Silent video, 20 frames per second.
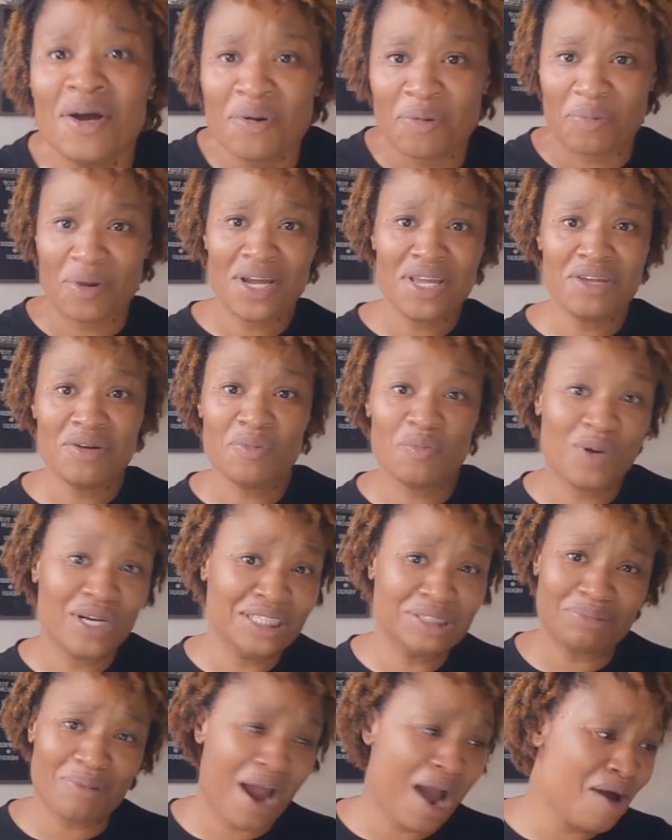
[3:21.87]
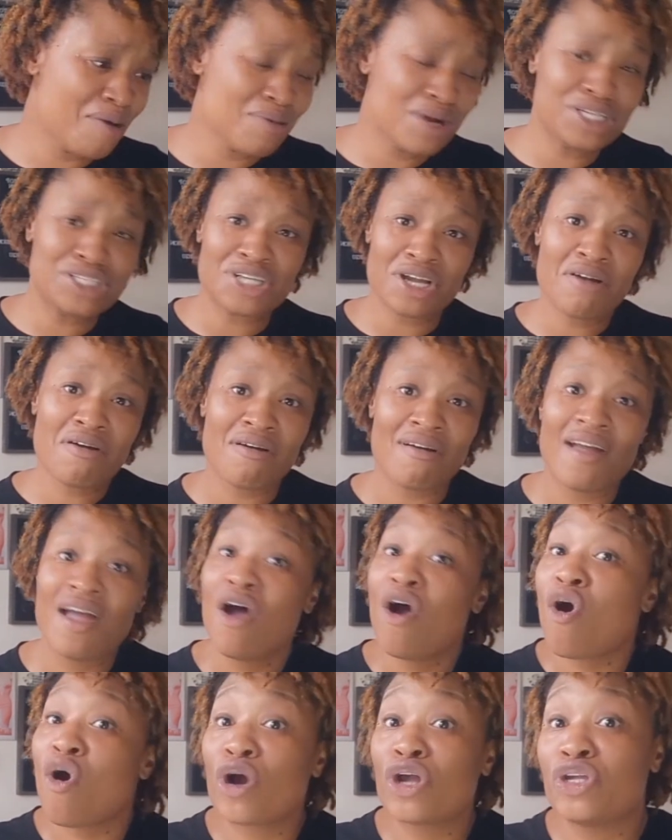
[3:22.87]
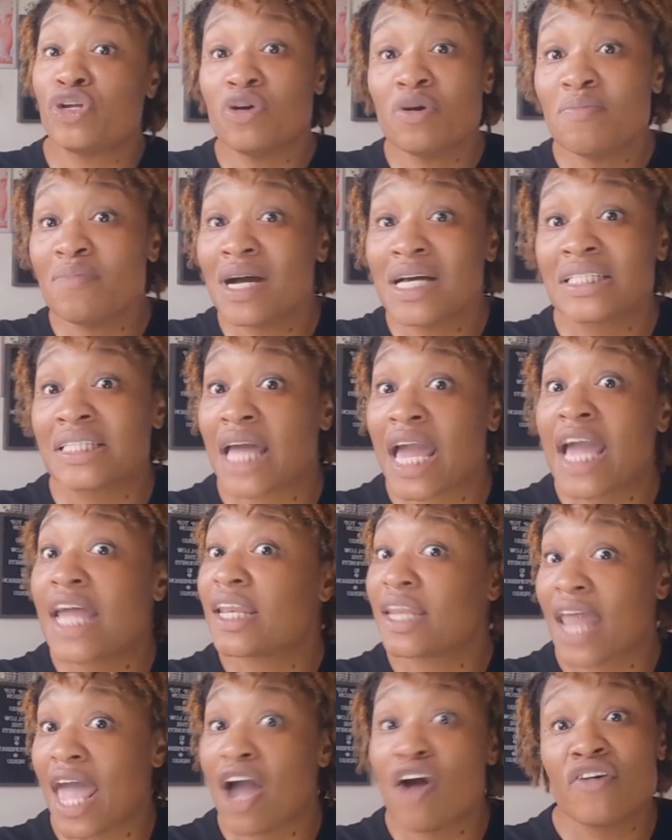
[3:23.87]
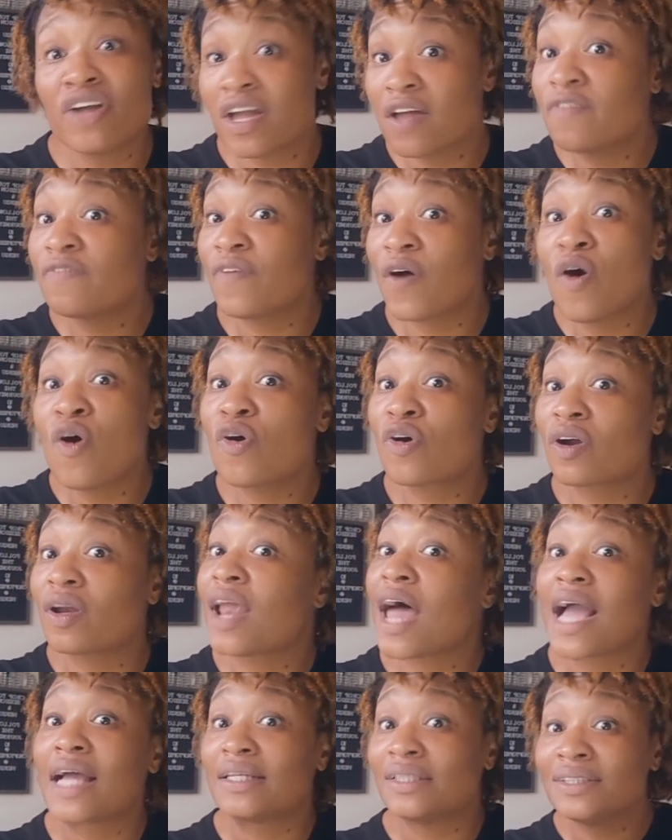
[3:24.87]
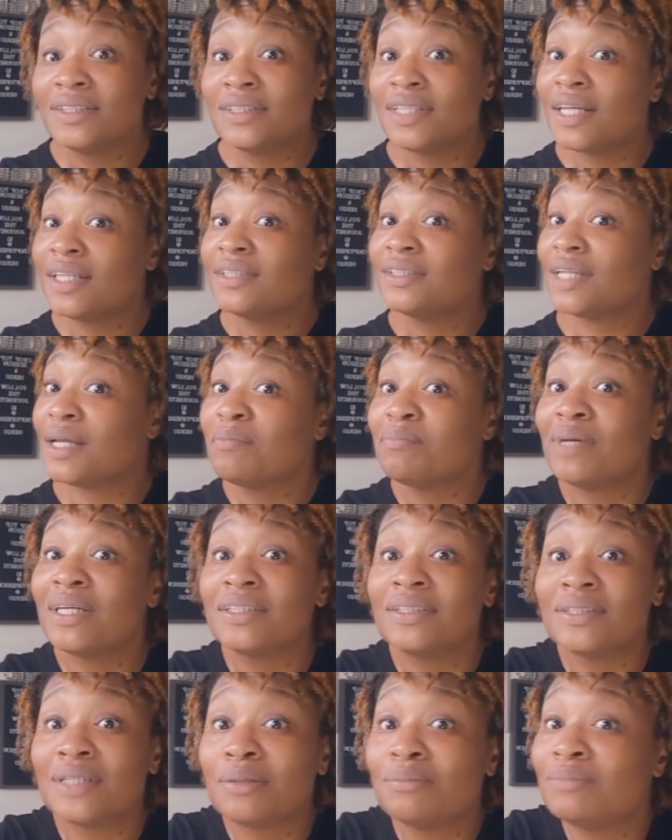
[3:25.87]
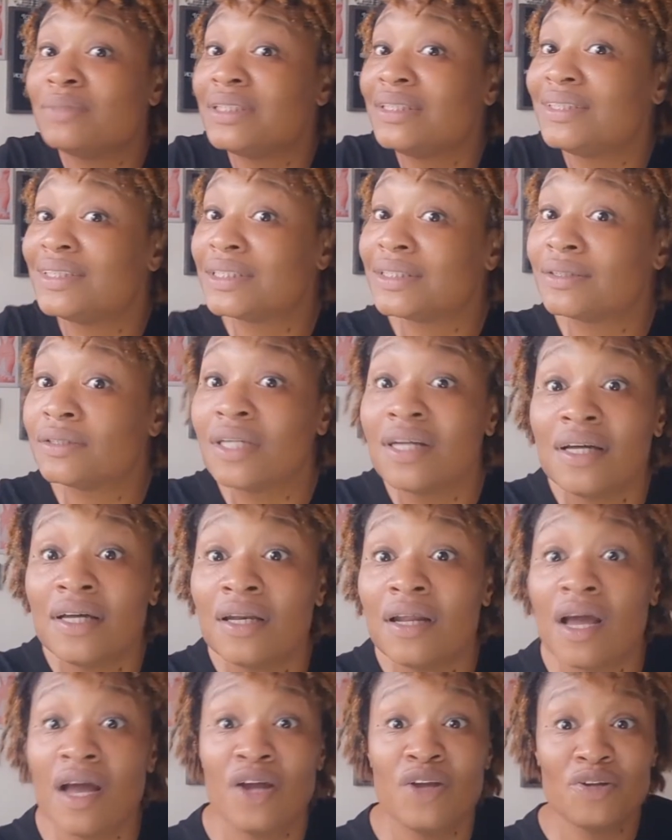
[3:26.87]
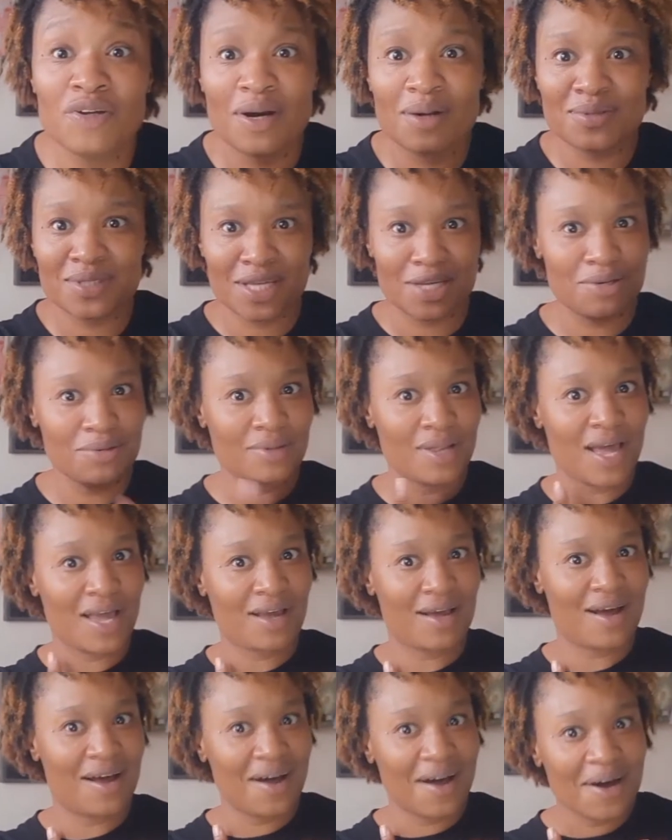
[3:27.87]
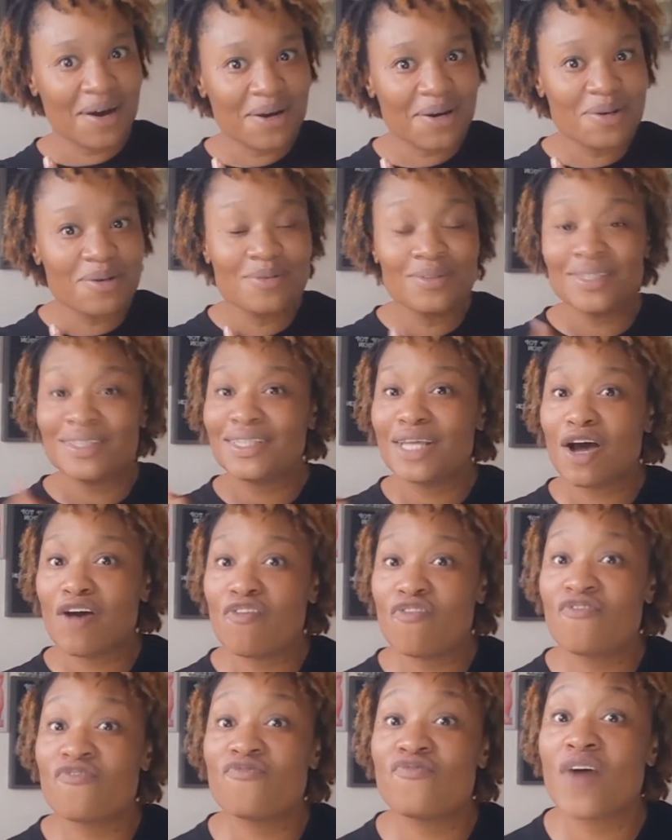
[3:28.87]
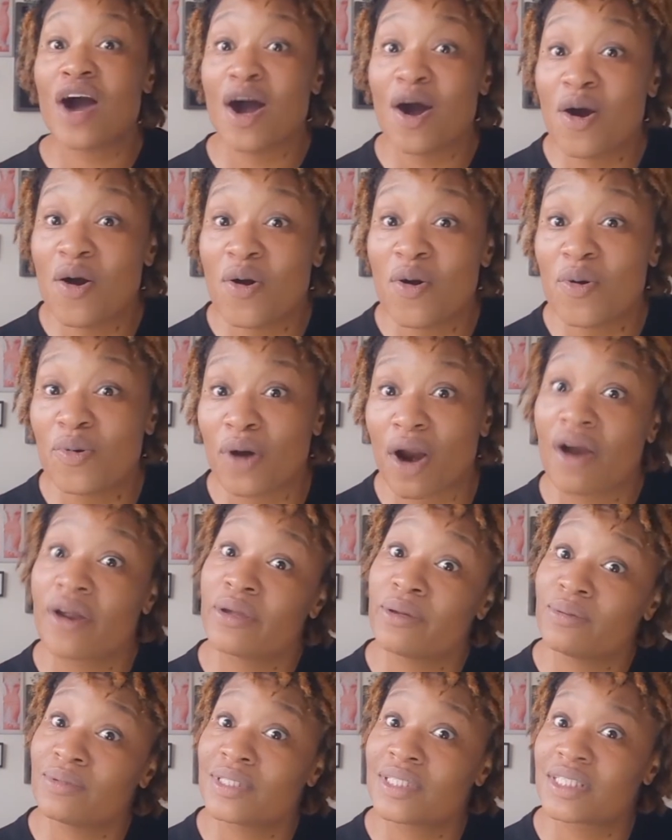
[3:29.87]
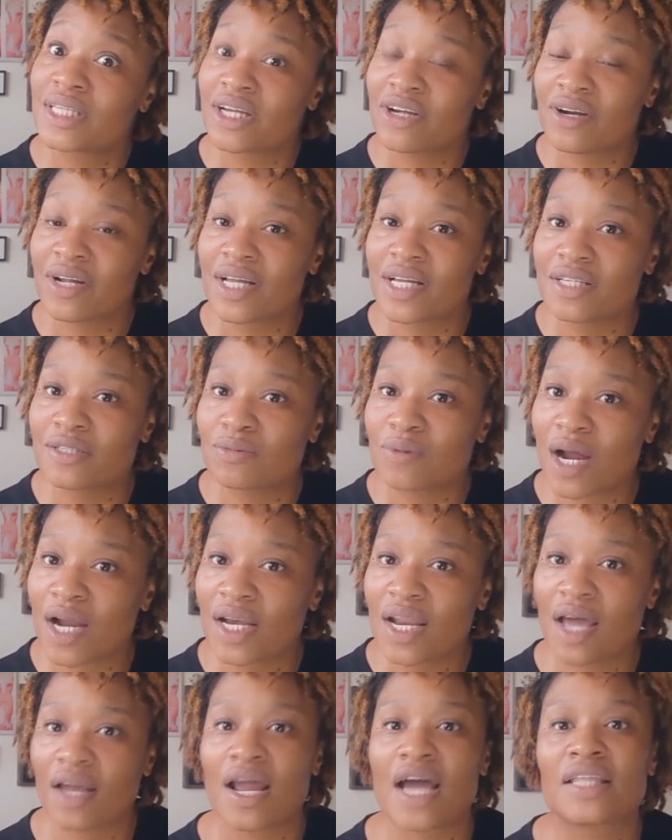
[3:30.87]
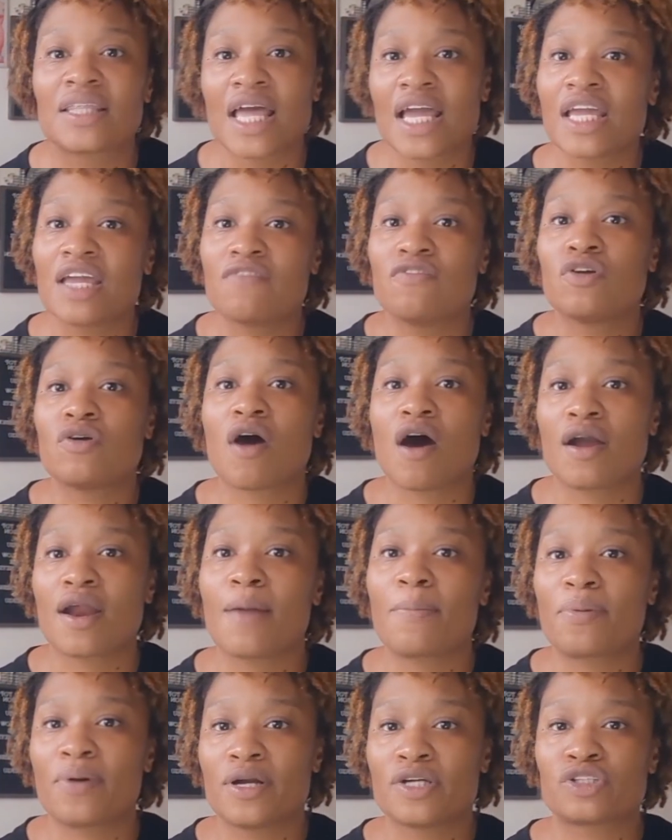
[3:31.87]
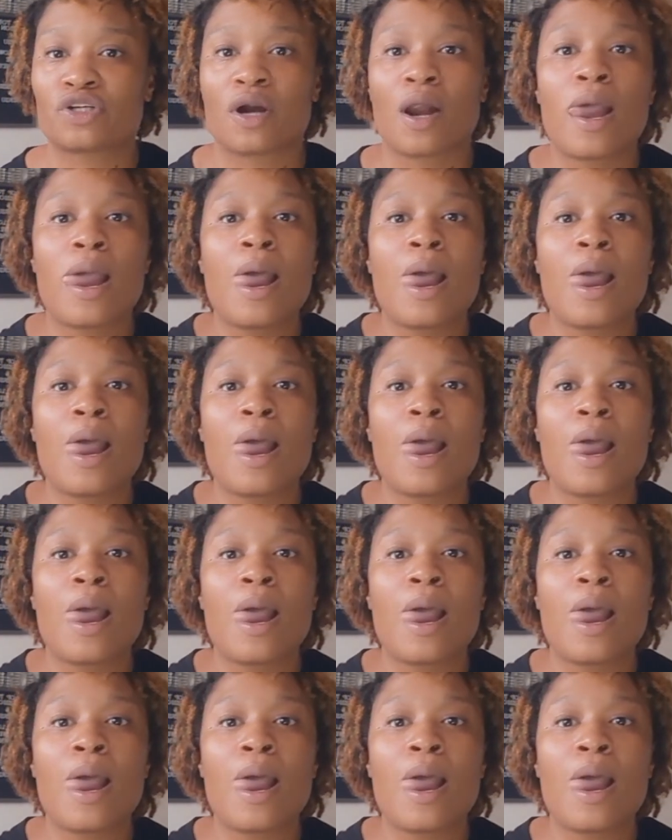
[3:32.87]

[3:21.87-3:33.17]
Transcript: What's wrong with you? Or you must, and they'll get vulgar, like, that must not mean nothing. You know what I'm saying? You like, hold the phone. Are you serious right now? Like, they give you all that pressure.